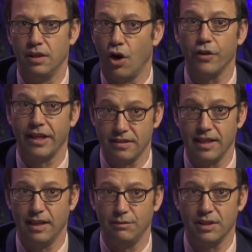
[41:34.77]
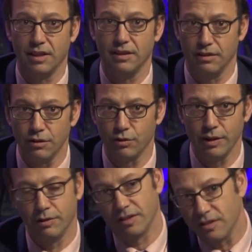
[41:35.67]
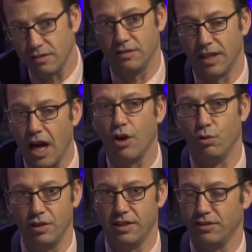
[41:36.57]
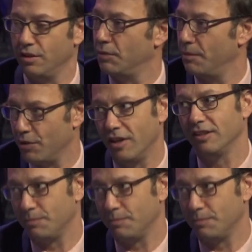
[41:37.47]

all that said, which I agree with, because not only because you're my boss,